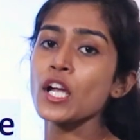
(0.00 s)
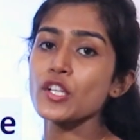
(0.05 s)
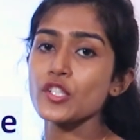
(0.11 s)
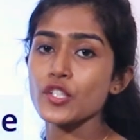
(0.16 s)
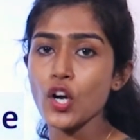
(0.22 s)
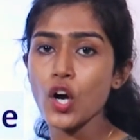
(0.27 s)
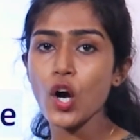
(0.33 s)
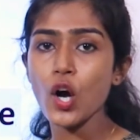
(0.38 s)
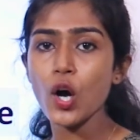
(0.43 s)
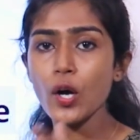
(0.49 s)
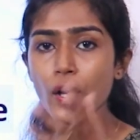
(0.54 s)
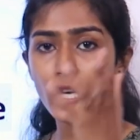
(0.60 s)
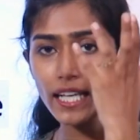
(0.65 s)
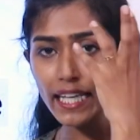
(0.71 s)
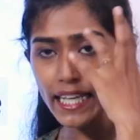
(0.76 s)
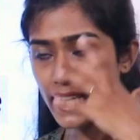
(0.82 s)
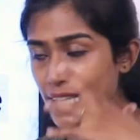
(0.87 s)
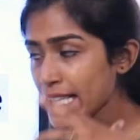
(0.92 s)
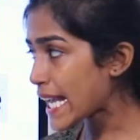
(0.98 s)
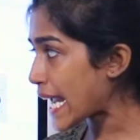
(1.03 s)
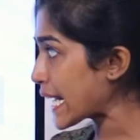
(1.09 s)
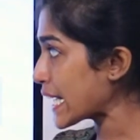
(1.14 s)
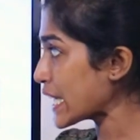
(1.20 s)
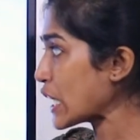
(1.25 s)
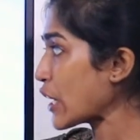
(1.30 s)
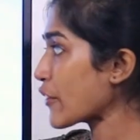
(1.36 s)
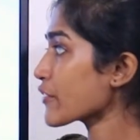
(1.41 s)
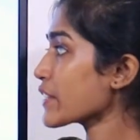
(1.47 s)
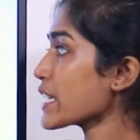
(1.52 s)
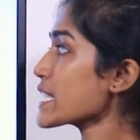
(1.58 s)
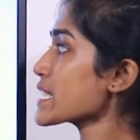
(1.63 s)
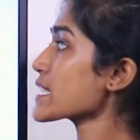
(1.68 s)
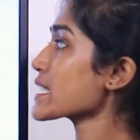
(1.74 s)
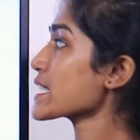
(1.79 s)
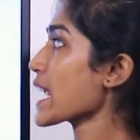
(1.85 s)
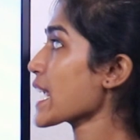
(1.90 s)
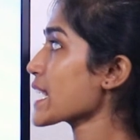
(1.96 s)
So in any of
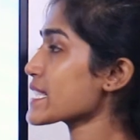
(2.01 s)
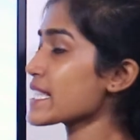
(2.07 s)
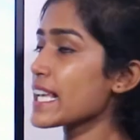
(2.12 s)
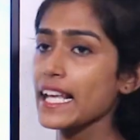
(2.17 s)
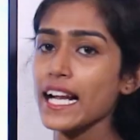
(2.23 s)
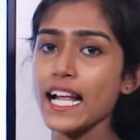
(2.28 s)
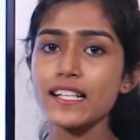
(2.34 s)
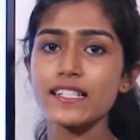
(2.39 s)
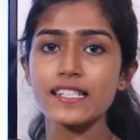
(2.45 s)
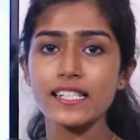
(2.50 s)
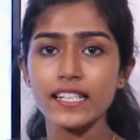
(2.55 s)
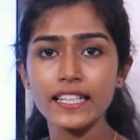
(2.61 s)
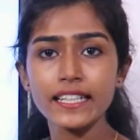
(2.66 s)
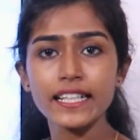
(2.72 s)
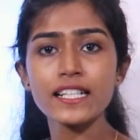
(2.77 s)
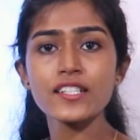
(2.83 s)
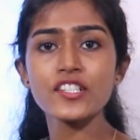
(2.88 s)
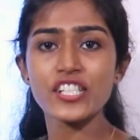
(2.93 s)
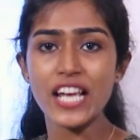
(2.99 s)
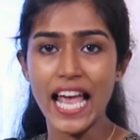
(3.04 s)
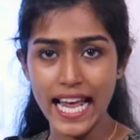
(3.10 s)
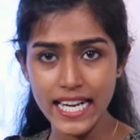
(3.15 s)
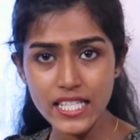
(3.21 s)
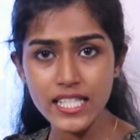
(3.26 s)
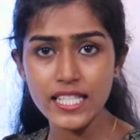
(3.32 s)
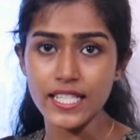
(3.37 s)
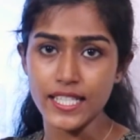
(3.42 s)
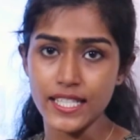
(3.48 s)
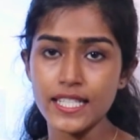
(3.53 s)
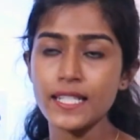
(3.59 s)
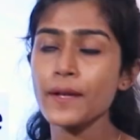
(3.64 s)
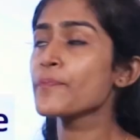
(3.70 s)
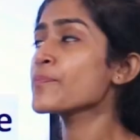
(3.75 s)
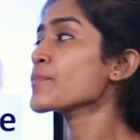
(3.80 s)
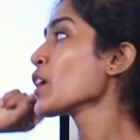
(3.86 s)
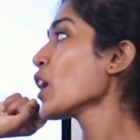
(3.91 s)
these stages, there are certain chances